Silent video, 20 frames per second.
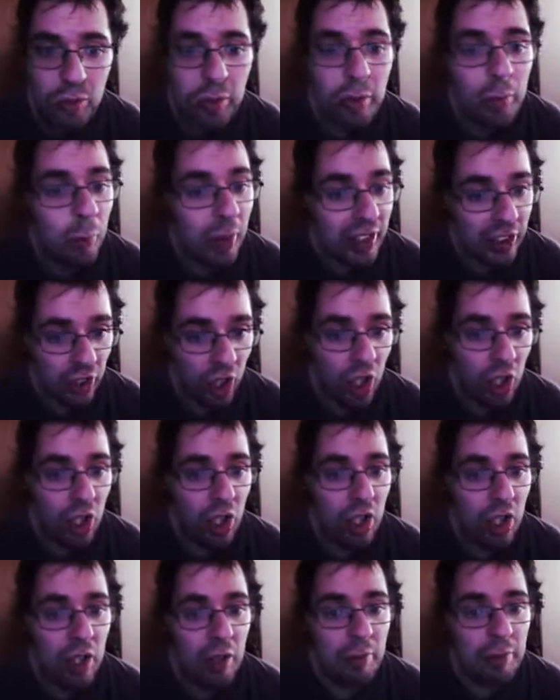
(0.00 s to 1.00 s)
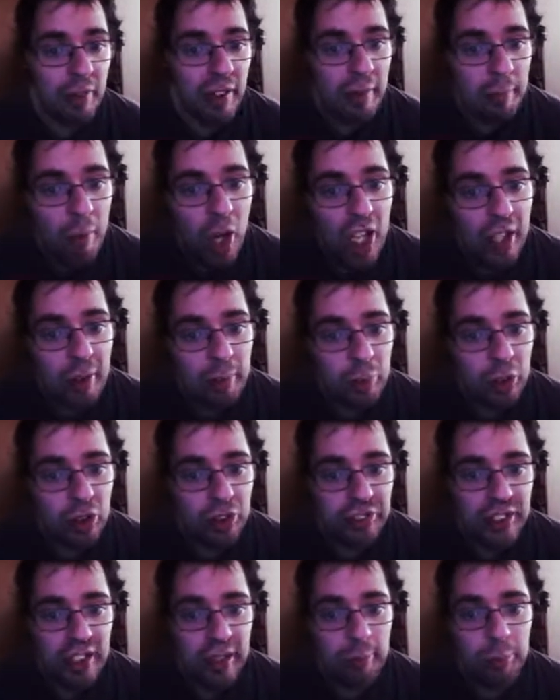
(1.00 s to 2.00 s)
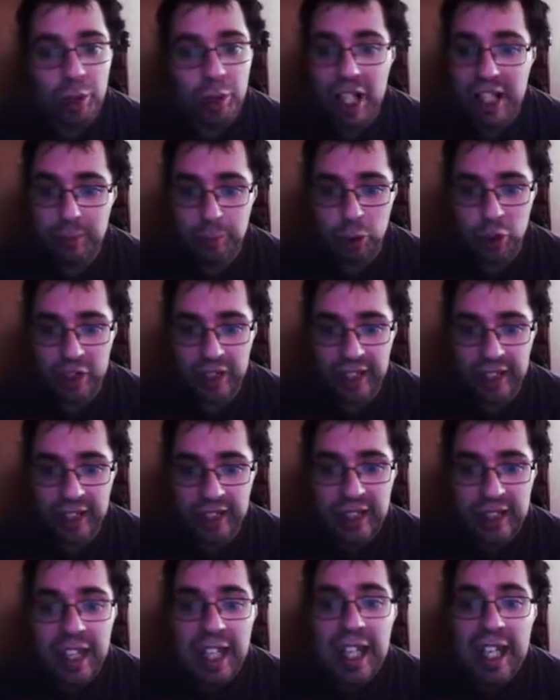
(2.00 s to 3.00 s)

which are the monomers that comprise proteins.